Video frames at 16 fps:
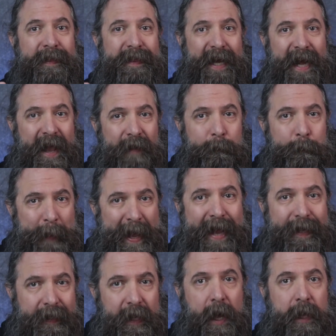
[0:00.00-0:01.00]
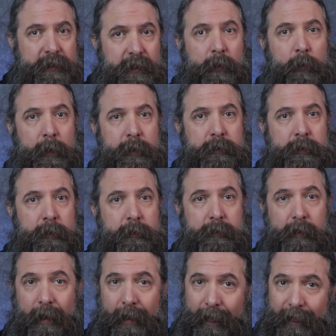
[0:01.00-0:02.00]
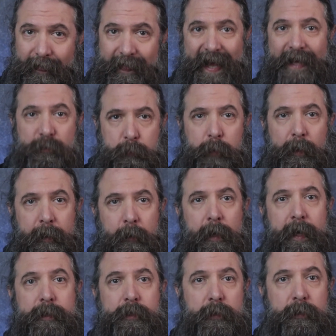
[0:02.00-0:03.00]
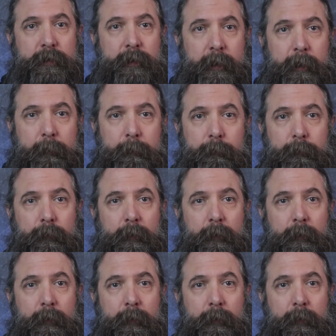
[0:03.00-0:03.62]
that have bad consequences. That's player agency.